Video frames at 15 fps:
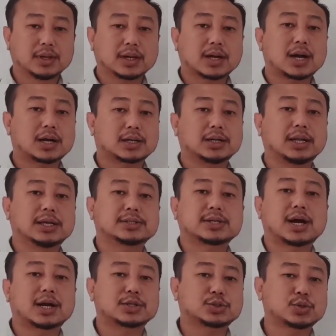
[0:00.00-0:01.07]
Cartilage
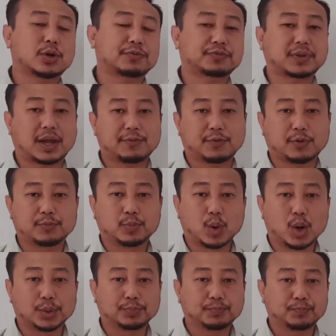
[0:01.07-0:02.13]
are soft type of
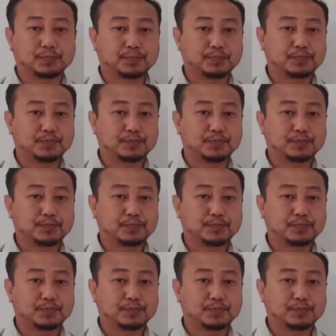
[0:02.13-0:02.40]
bone.